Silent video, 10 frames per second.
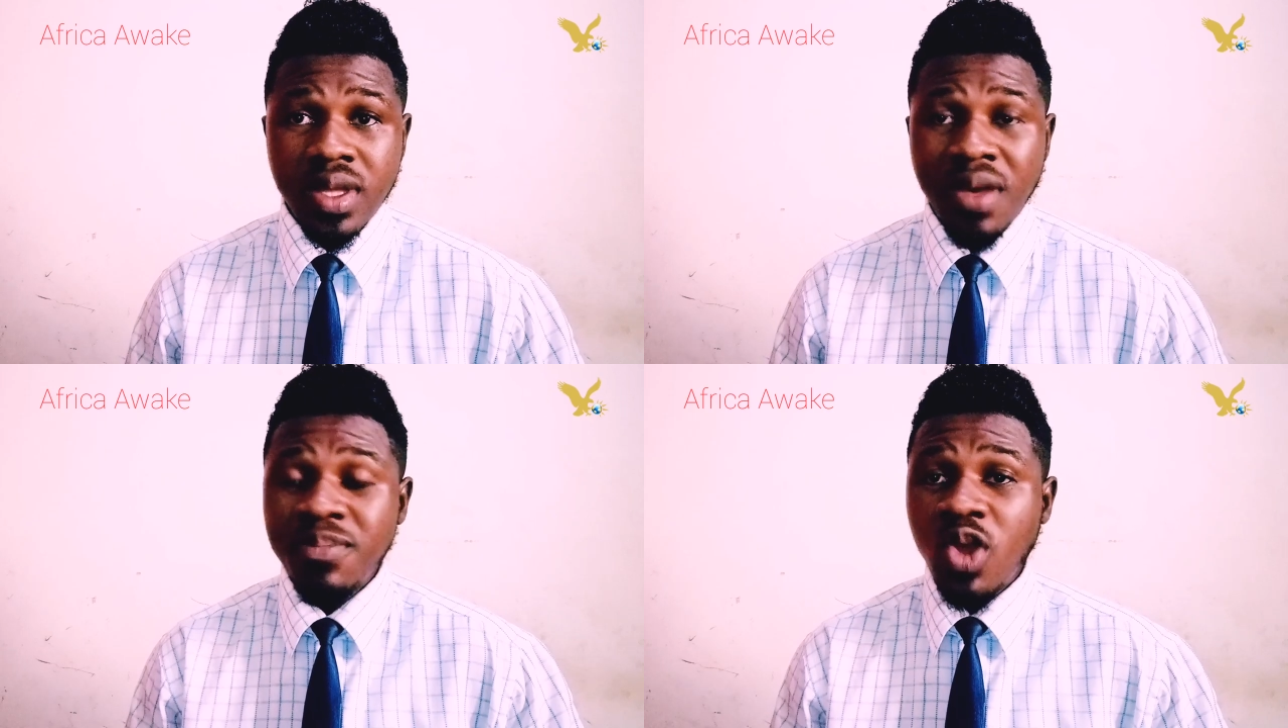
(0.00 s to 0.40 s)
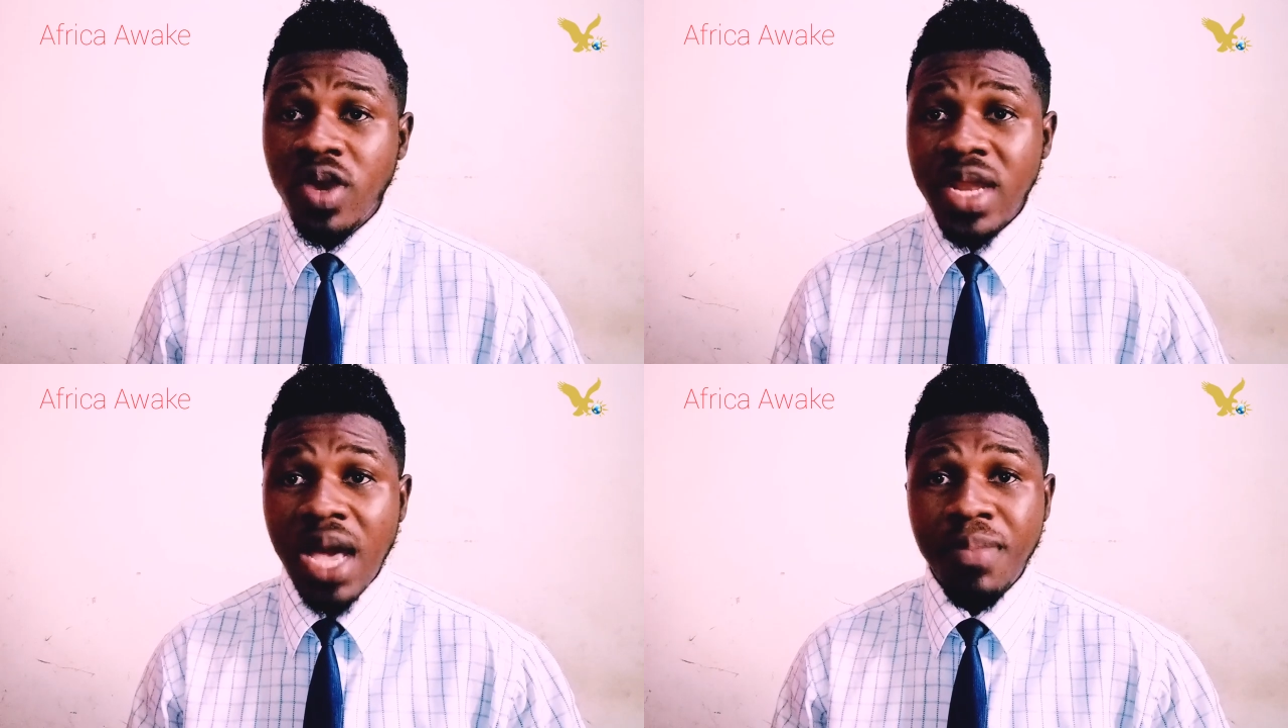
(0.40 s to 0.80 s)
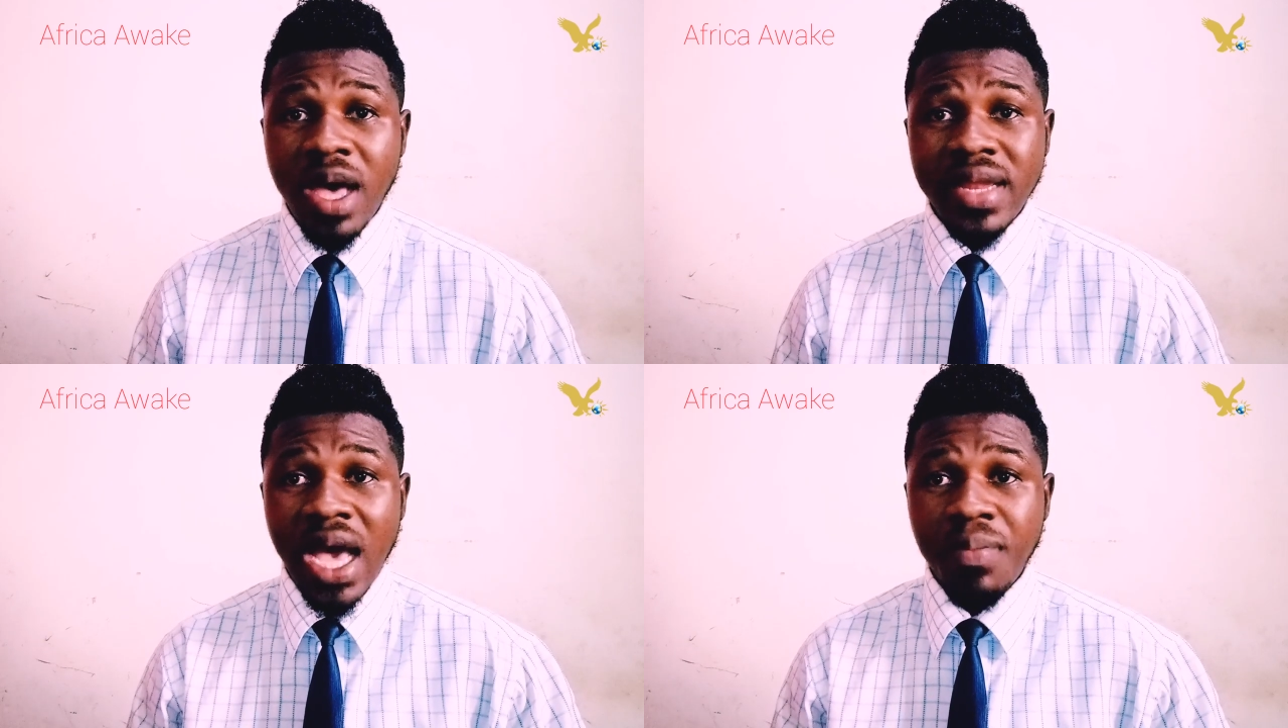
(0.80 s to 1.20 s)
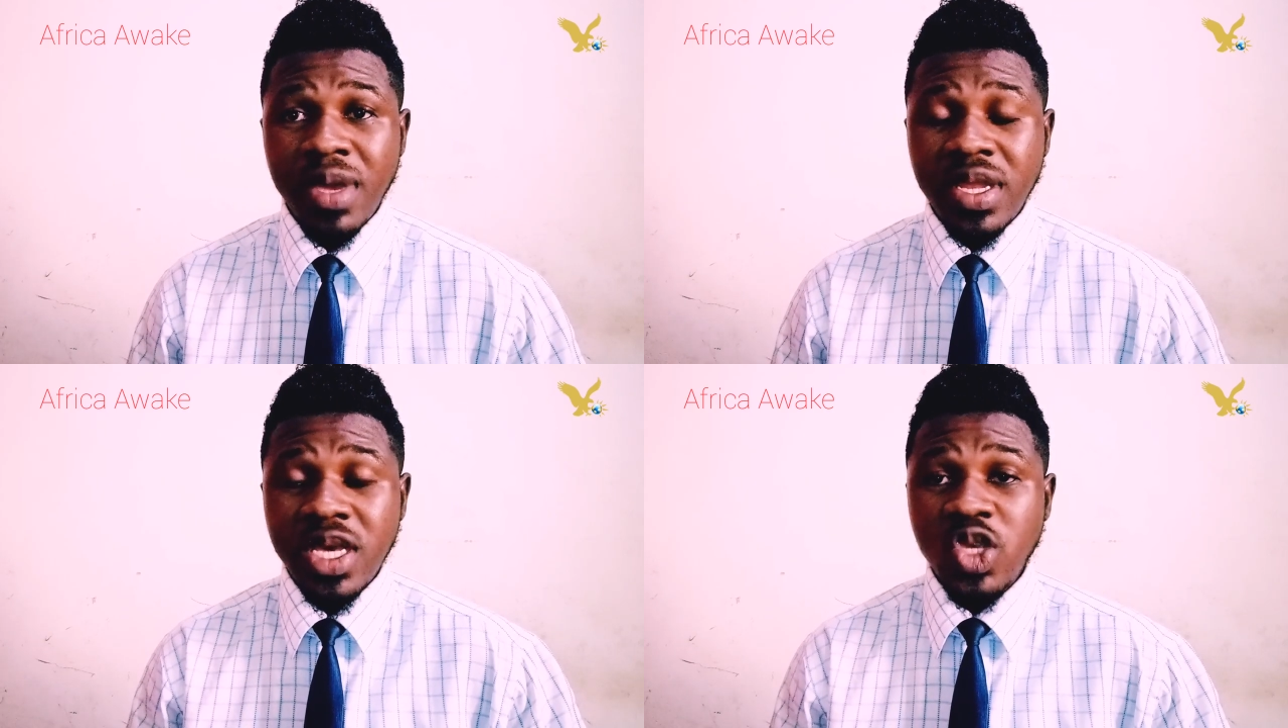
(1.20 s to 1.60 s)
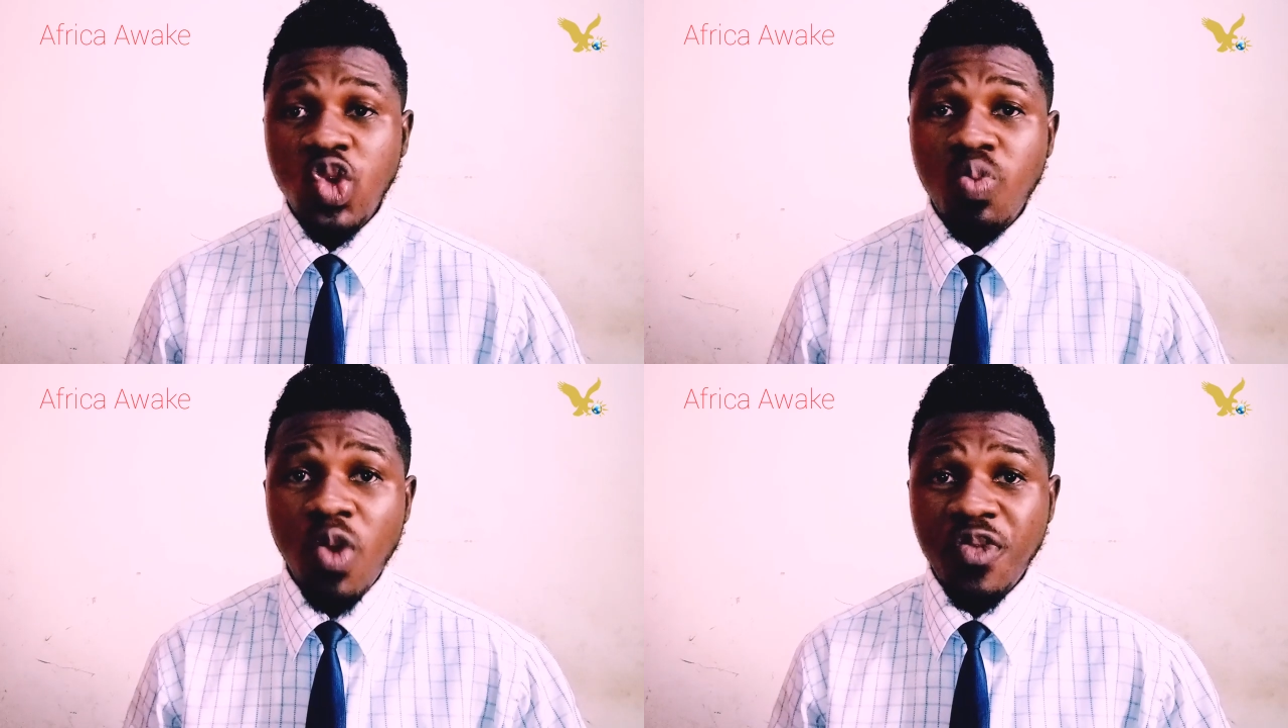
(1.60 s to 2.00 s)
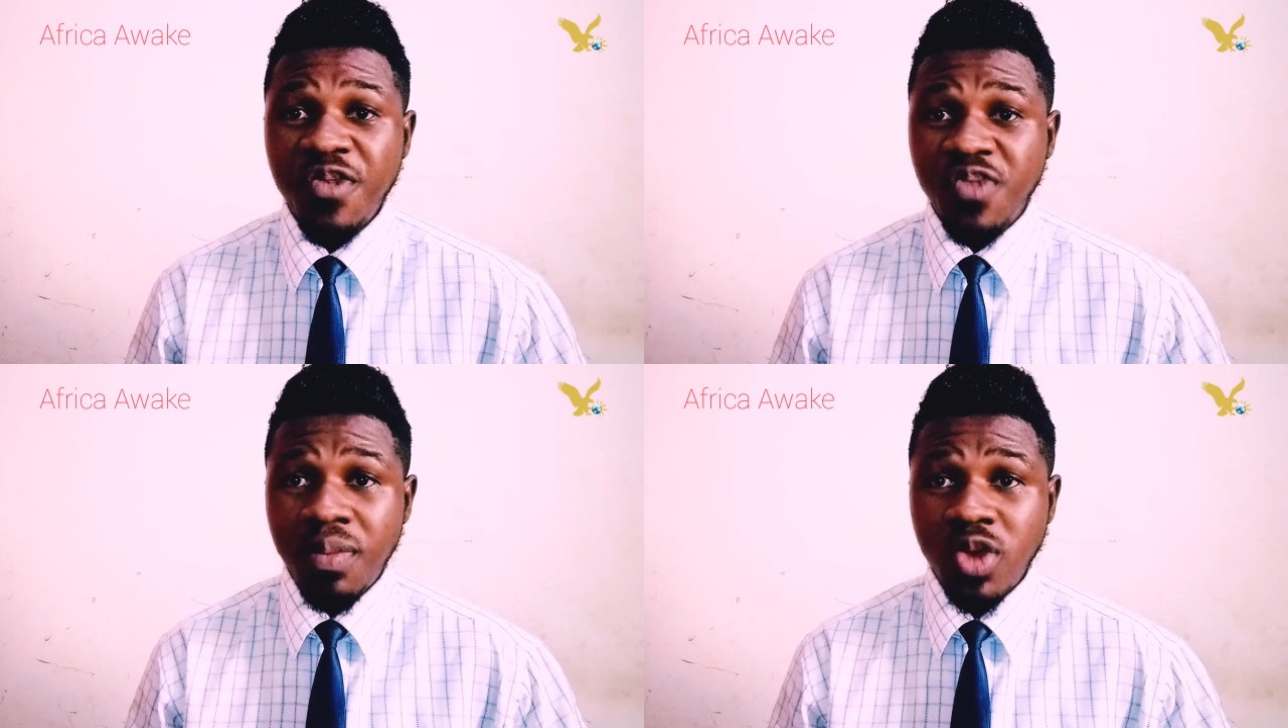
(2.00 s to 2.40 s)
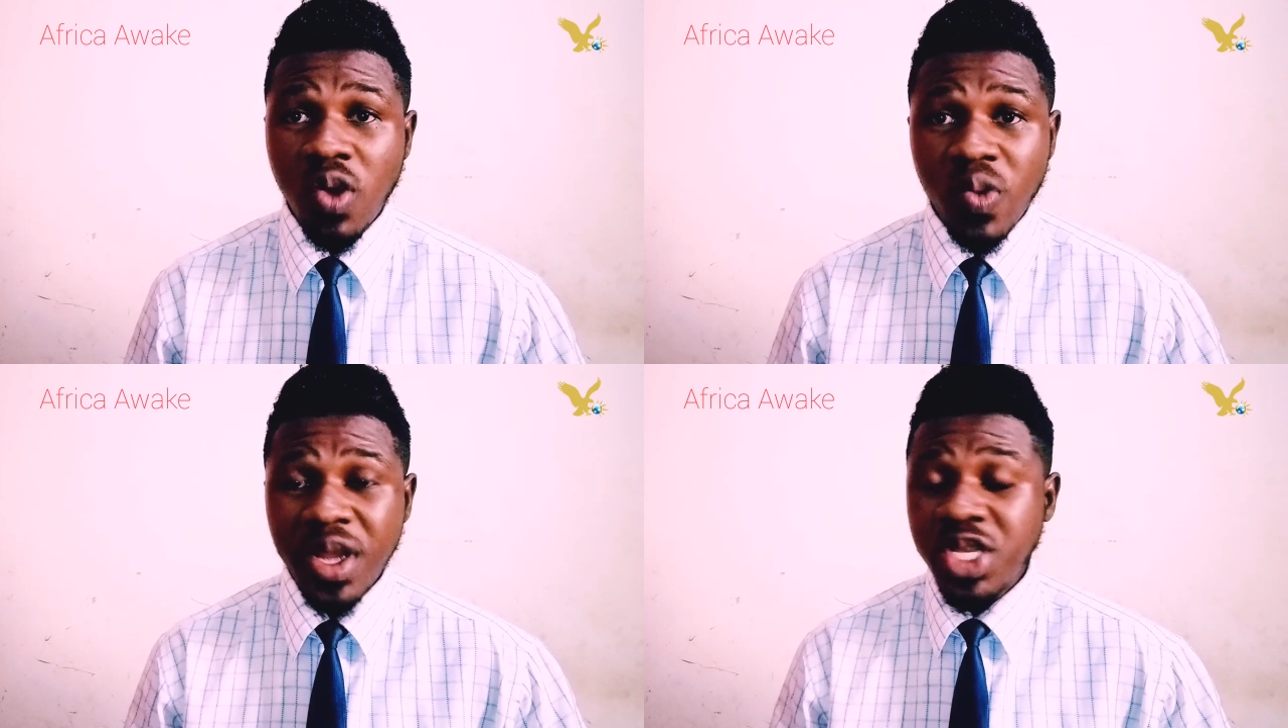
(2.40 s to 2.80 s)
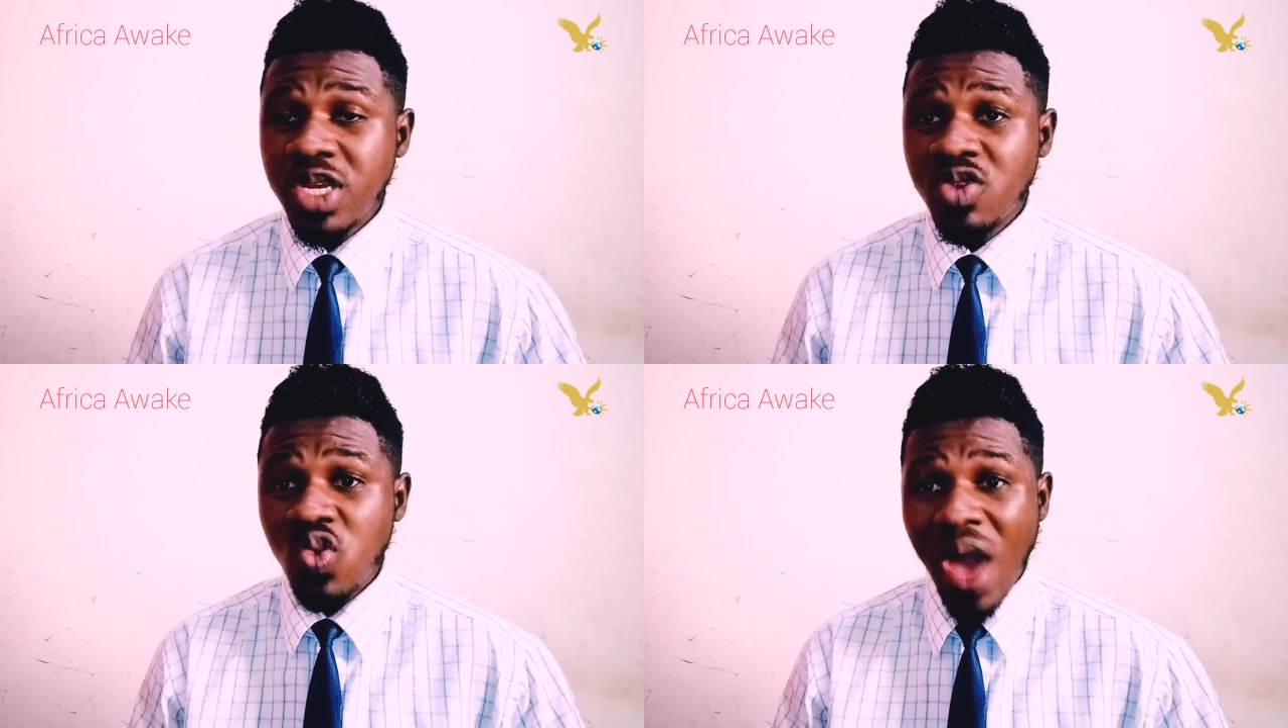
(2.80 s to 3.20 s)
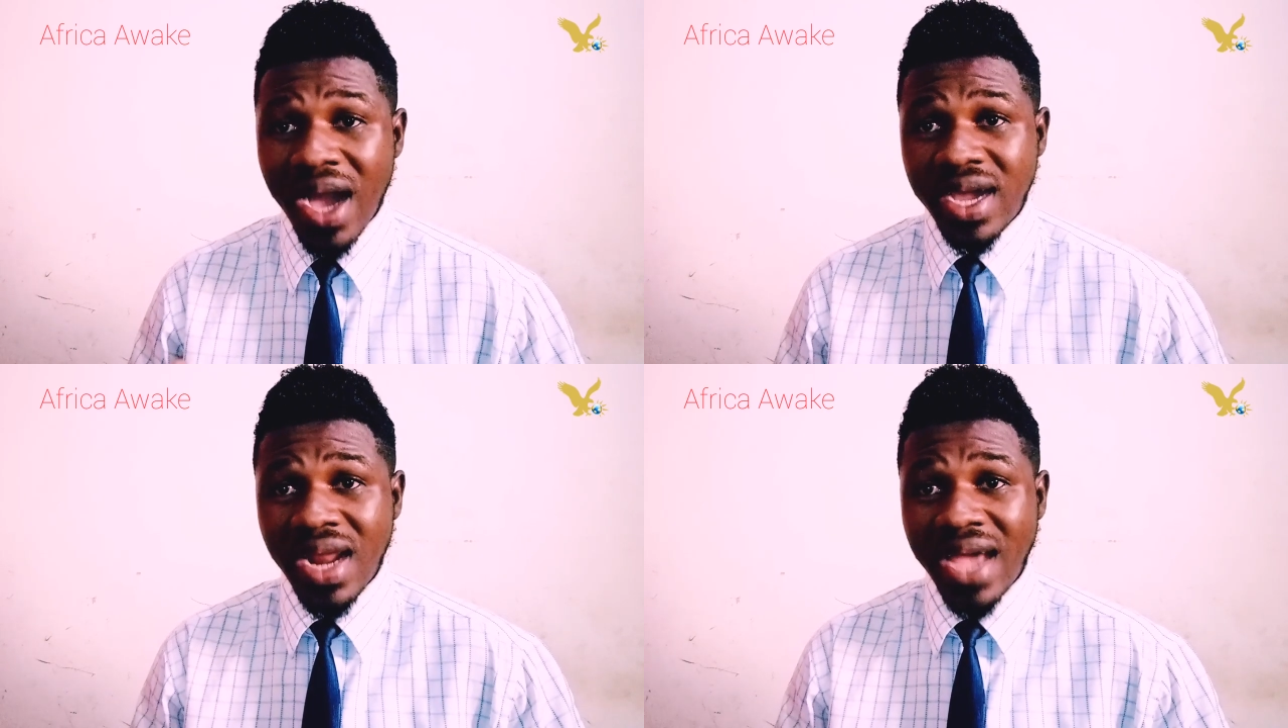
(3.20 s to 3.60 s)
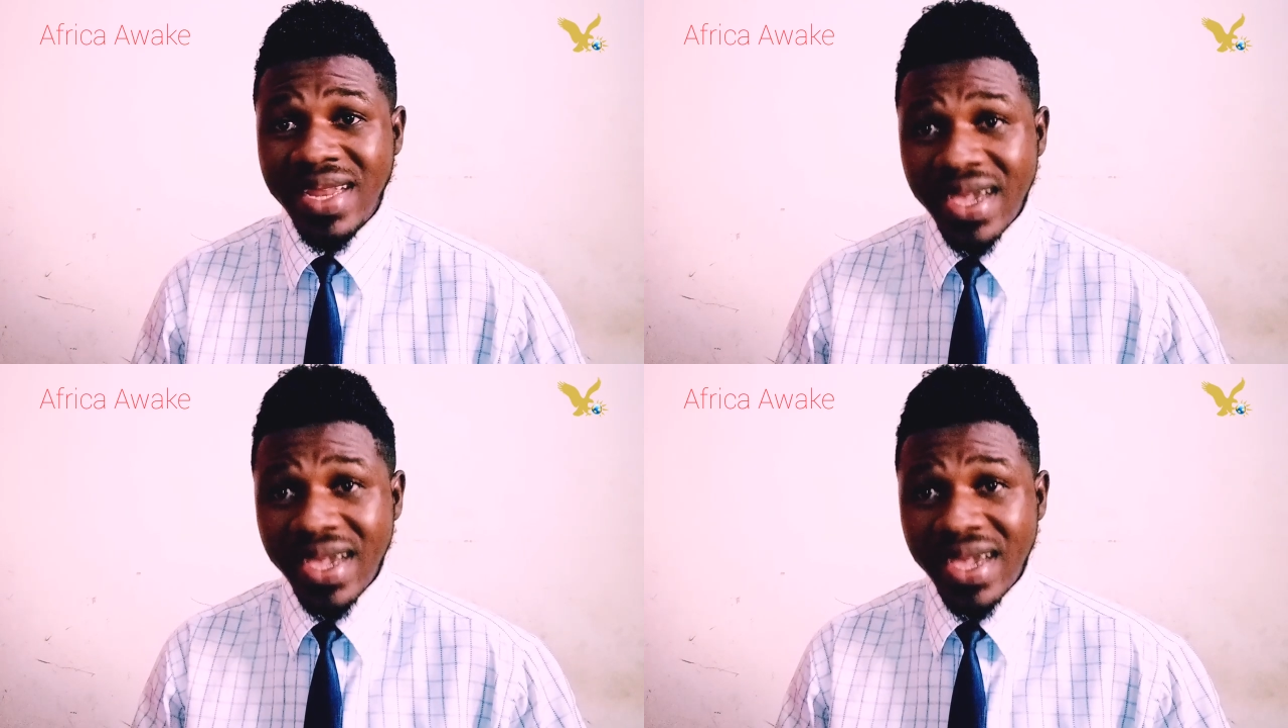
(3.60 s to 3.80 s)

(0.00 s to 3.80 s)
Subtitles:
We're talking about, I mean, you moving from your region to Accra,